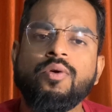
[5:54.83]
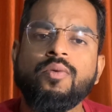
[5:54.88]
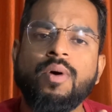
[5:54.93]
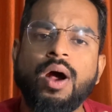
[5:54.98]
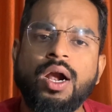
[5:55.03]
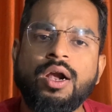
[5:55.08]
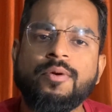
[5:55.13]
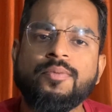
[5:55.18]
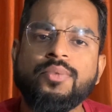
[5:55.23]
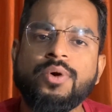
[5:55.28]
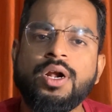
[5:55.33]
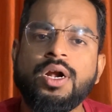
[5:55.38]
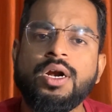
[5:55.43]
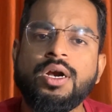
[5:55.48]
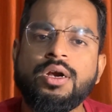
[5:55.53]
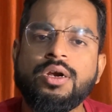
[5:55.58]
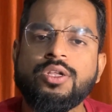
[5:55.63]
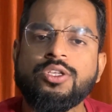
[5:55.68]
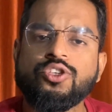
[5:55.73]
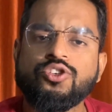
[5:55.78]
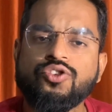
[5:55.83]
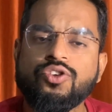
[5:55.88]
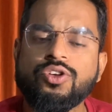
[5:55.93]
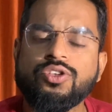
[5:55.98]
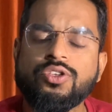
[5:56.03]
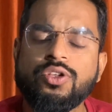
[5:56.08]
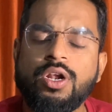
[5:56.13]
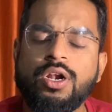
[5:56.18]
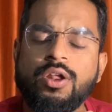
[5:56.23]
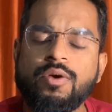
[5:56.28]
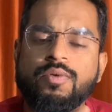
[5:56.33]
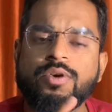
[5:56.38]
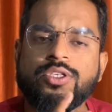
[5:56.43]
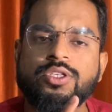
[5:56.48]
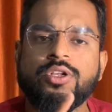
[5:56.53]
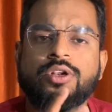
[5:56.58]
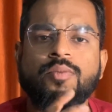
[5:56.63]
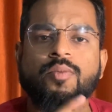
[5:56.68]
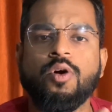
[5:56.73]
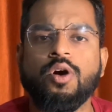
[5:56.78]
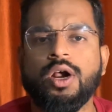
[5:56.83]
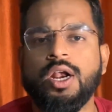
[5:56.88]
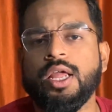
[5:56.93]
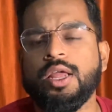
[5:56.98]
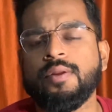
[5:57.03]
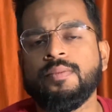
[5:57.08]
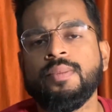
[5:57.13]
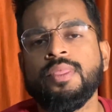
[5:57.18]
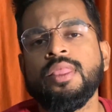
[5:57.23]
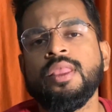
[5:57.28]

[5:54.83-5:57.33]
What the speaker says: adopted structural equation modeling.